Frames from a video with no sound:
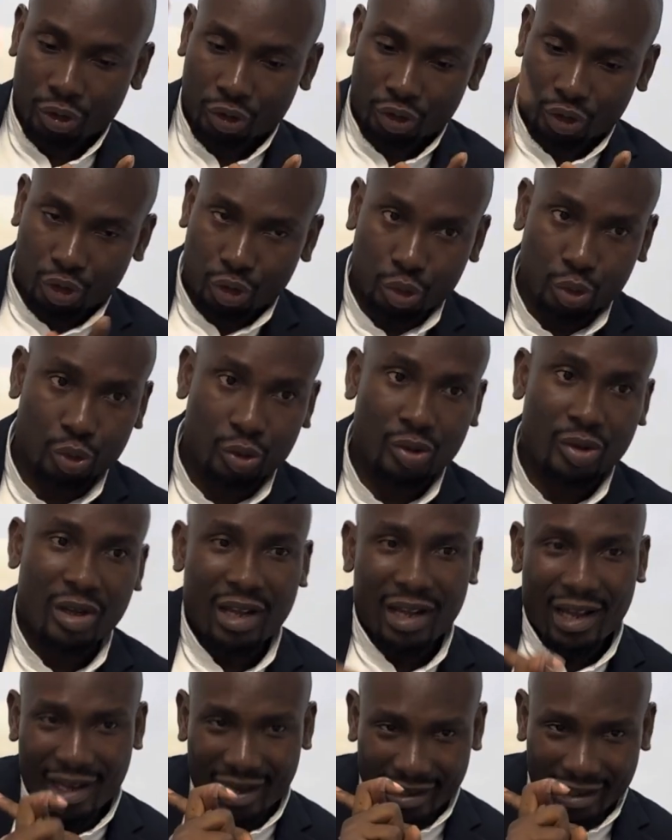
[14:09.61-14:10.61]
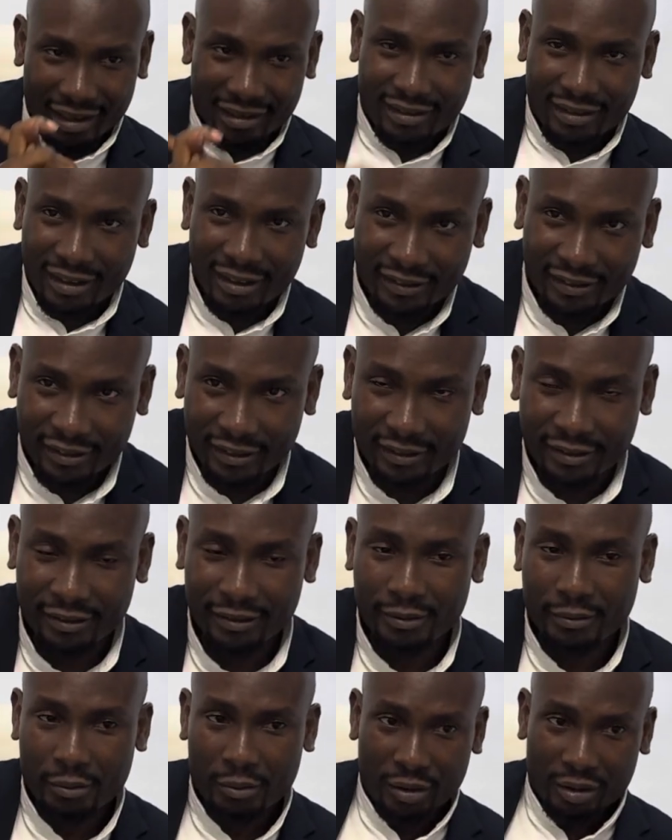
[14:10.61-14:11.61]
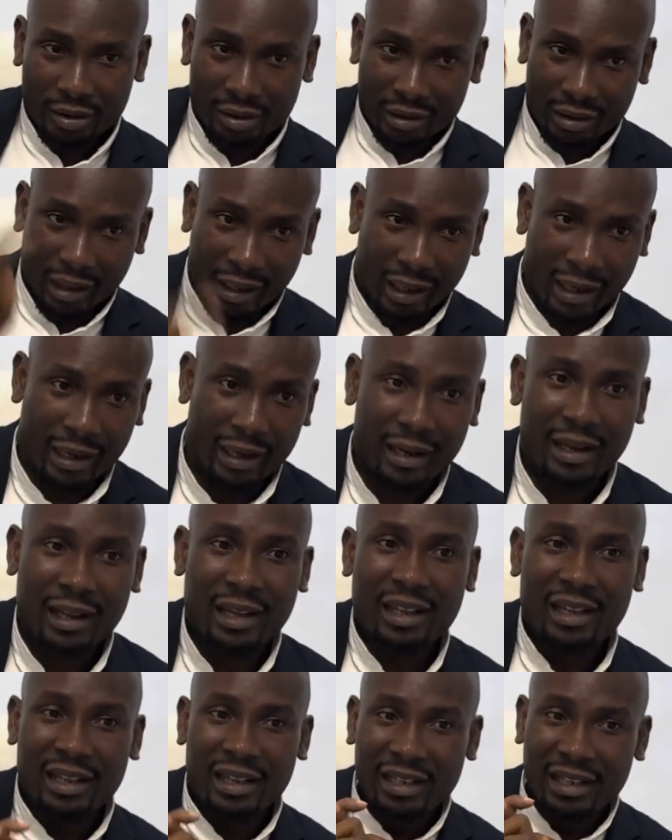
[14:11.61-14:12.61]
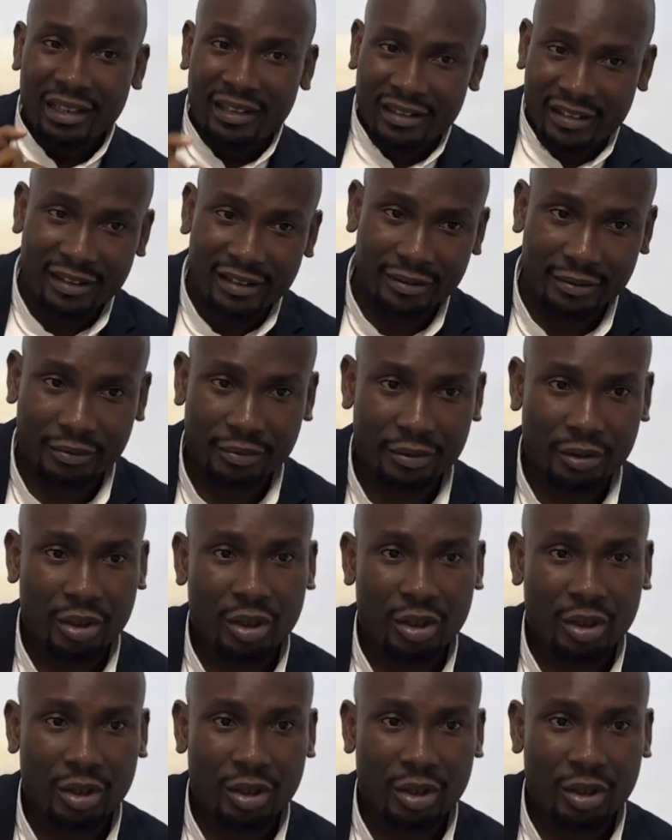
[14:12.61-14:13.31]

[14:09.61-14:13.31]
2, electricity. 3, heating.